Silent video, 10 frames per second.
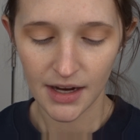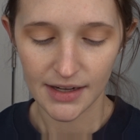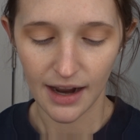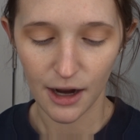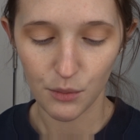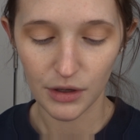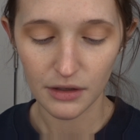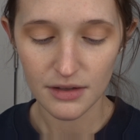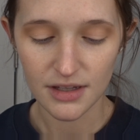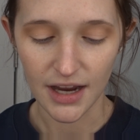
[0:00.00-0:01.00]
Now I
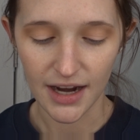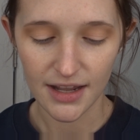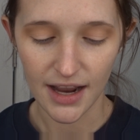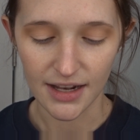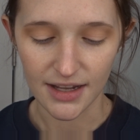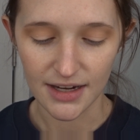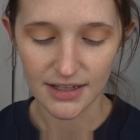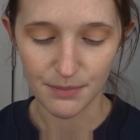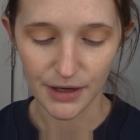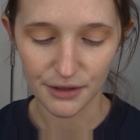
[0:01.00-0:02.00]
will say that
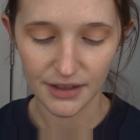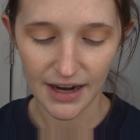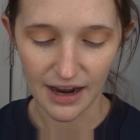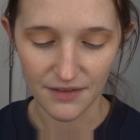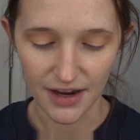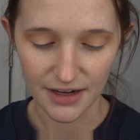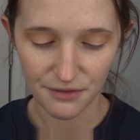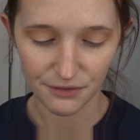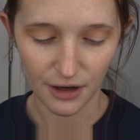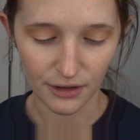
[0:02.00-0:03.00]
these barely have any
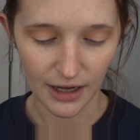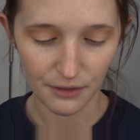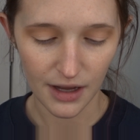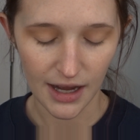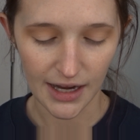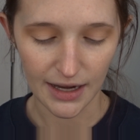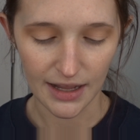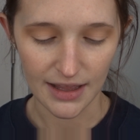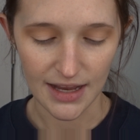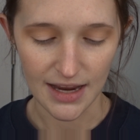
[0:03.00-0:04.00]
fallout
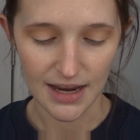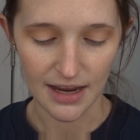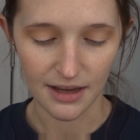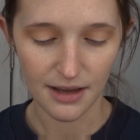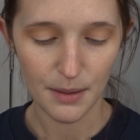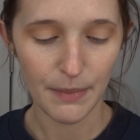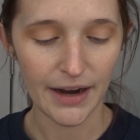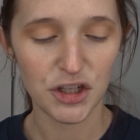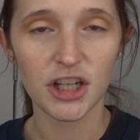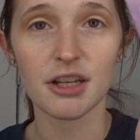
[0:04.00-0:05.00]
on the packaging.